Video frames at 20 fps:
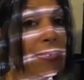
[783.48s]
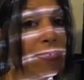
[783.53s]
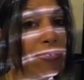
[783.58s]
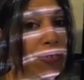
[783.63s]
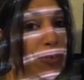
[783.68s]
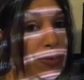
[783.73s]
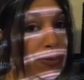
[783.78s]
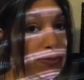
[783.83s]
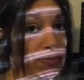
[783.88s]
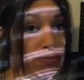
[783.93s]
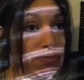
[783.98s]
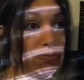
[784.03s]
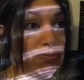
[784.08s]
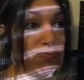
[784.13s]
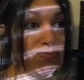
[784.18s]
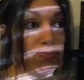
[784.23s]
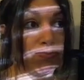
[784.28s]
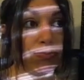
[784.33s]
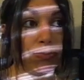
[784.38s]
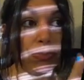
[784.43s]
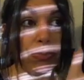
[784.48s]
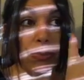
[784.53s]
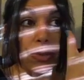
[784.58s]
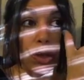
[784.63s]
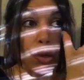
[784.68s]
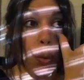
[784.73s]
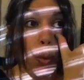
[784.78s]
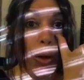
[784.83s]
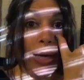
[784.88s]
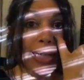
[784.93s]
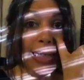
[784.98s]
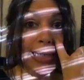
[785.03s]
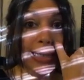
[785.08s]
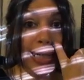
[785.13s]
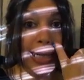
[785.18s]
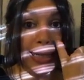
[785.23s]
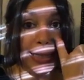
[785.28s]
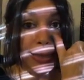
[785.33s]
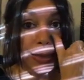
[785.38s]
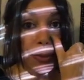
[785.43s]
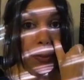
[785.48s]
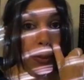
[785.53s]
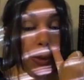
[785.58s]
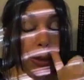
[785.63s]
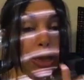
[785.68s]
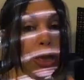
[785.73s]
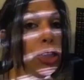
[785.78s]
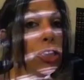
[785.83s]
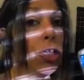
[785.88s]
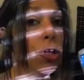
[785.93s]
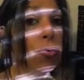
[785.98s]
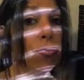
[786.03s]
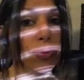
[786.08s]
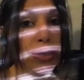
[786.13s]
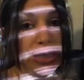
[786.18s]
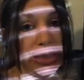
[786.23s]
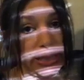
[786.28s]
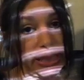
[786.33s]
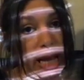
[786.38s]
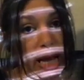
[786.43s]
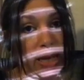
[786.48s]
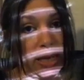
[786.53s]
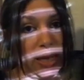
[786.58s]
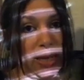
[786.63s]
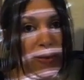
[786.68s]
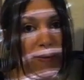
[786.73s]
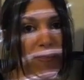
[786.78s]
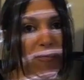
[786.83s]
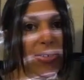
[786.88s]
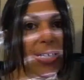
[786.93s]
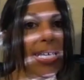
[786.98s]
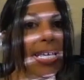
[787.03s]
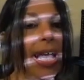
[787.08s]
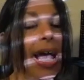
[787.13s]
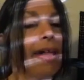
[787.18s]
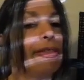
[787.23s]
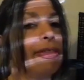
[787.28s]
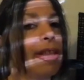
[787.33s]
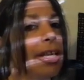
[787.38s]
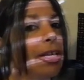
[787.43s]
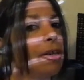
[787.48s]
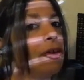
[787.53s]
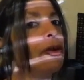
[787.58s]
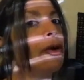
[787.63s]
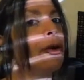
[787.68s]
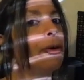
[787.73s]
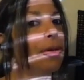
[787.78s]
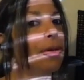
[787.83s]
it for 20 days with no restocking fee. I think you